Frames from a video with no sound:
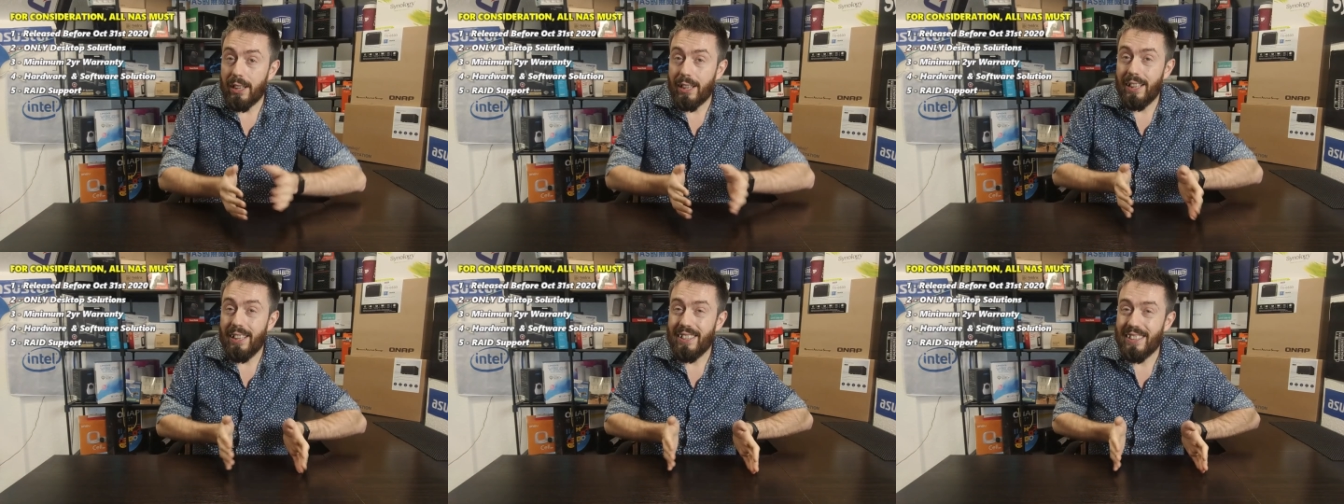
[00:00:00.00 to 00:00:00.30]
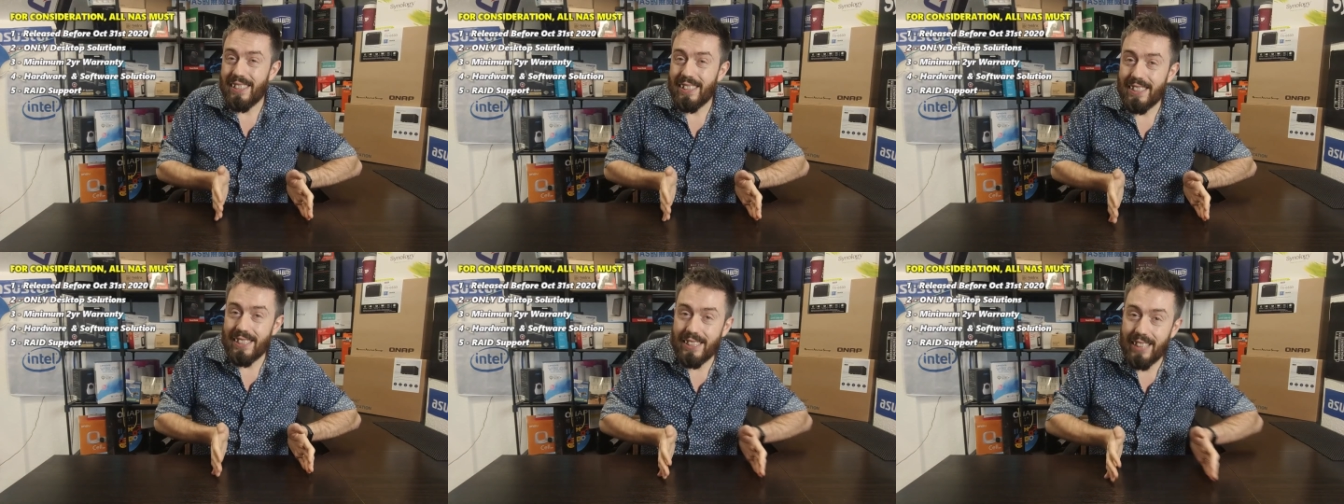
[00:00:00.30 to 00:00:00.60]
that
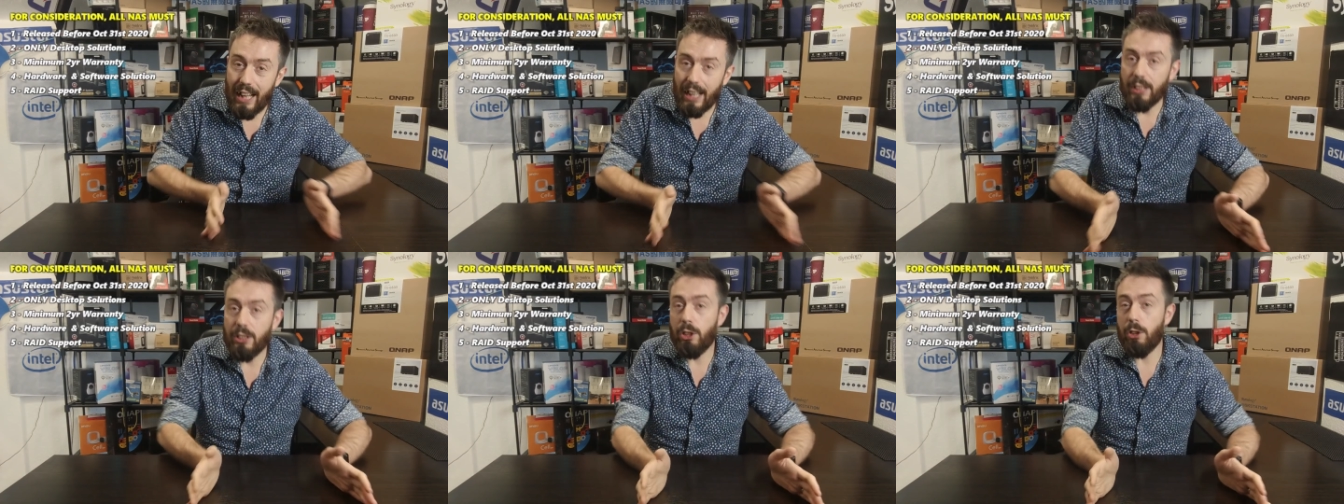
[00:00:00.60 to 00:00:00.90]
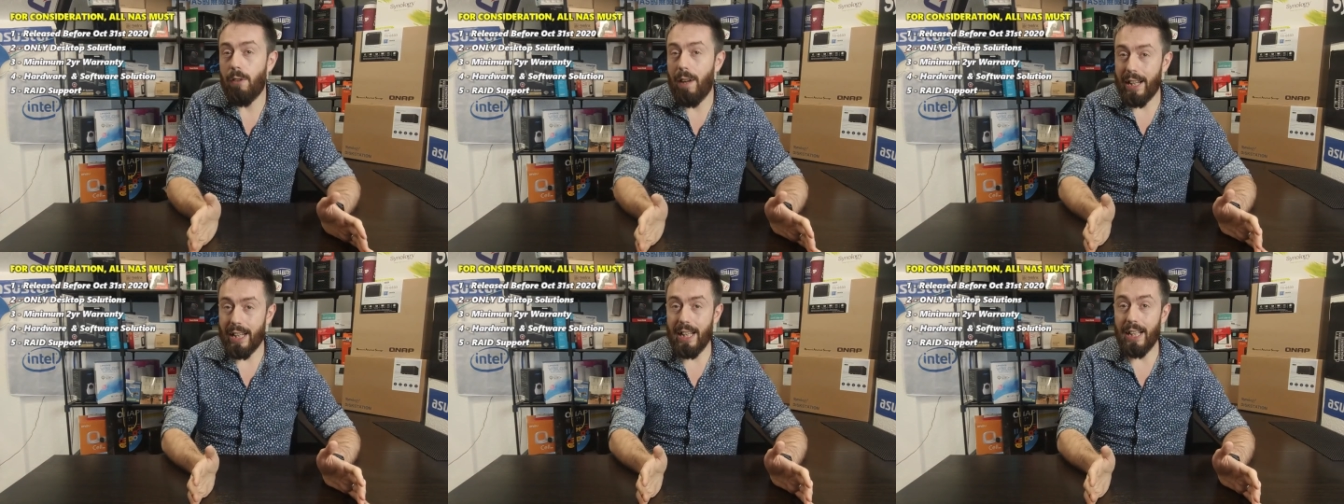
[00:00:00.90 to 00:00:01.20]
can
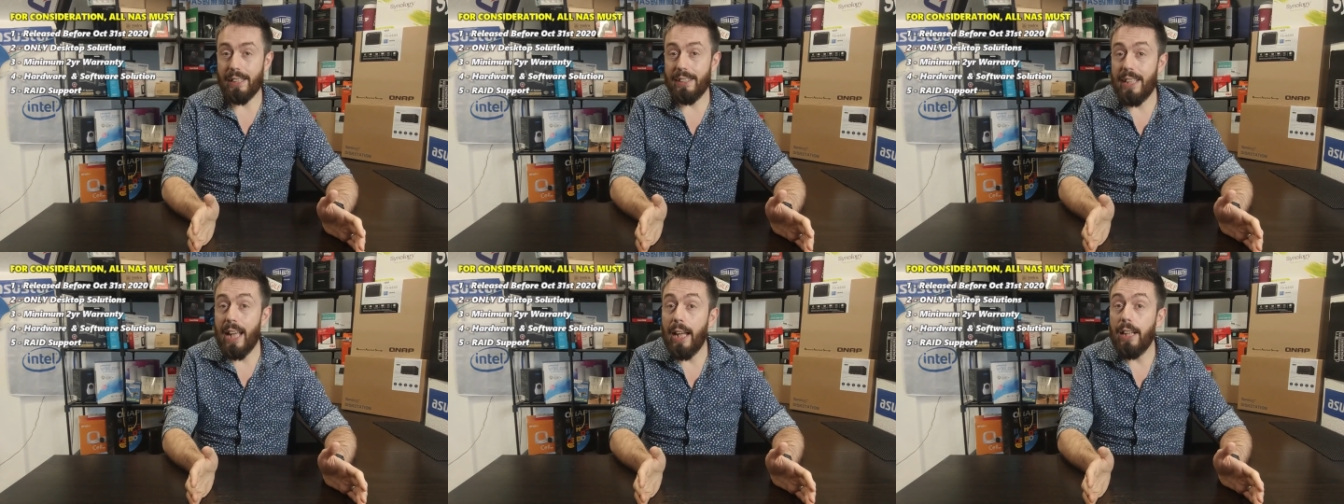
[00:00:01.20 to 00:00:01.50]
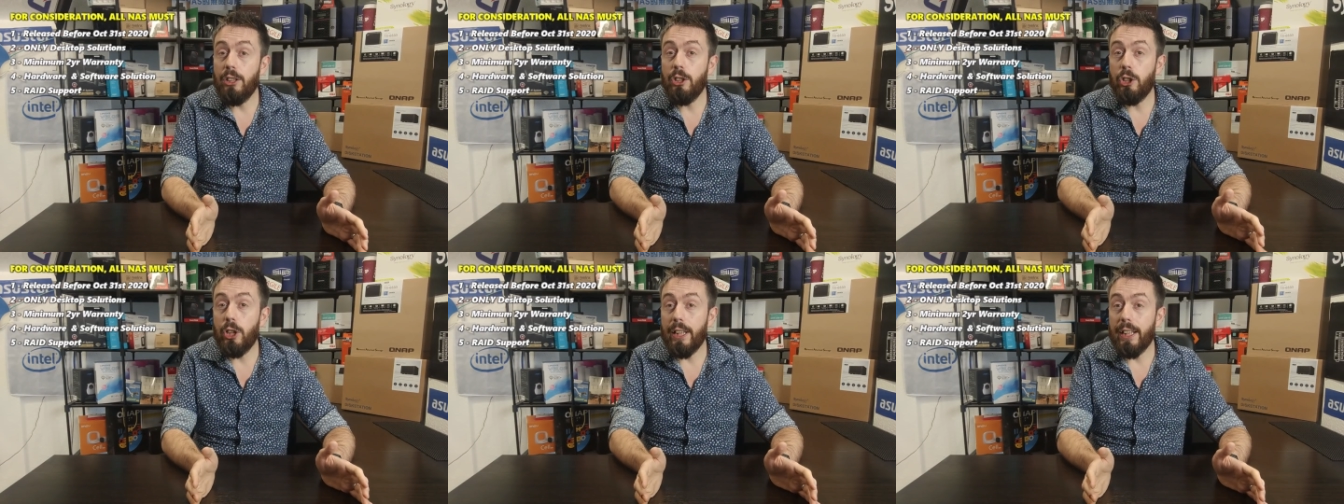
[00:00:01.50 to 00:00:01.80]
saturate a
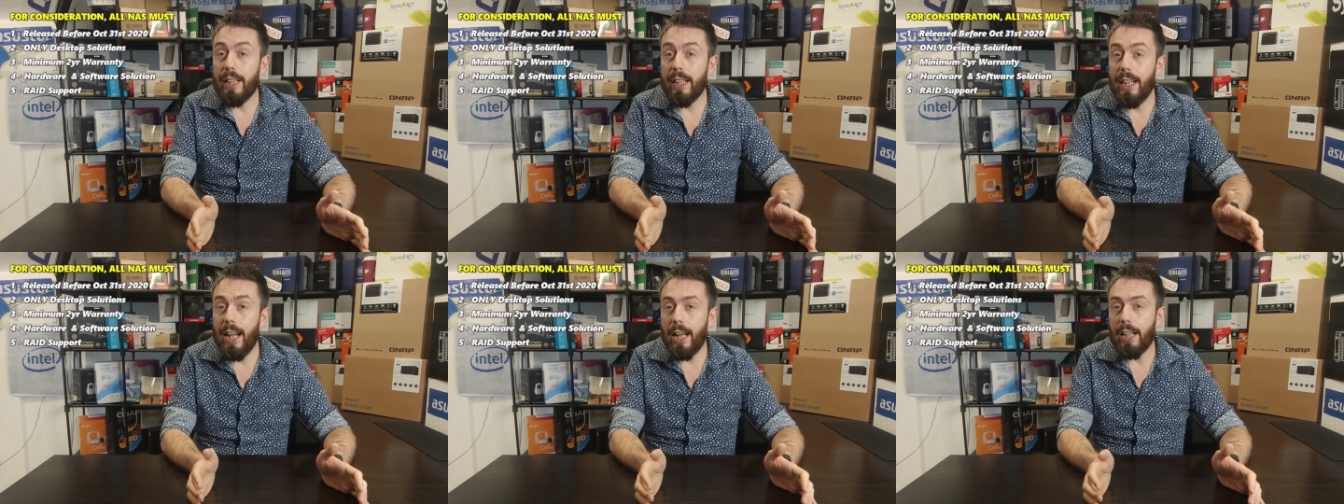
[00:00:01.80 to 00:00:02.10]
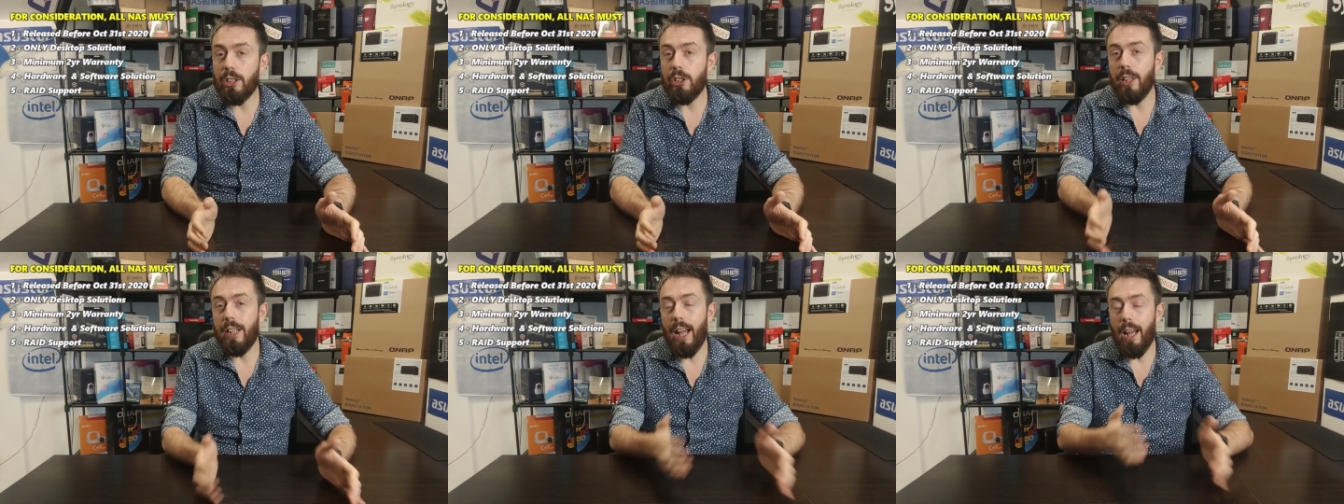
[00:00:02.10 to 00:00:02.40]
ten G
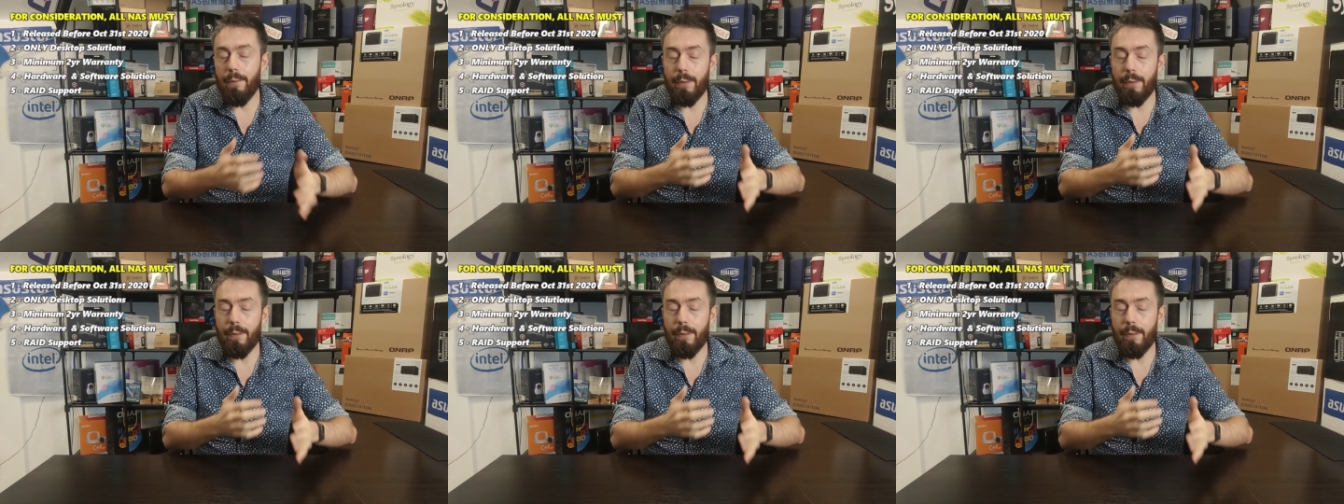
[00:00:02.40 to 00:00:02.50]
connection.